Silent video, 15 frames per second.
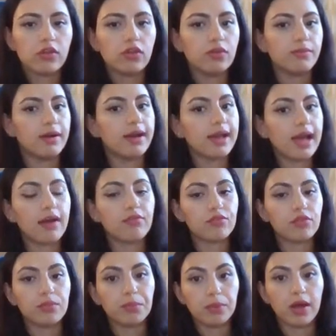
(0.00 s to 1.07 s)
You might have
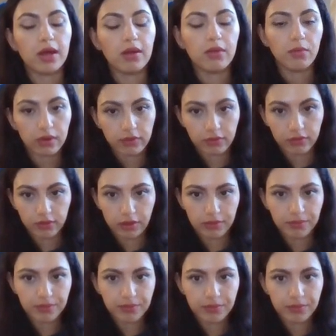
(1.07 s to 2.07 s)
to apply one of them.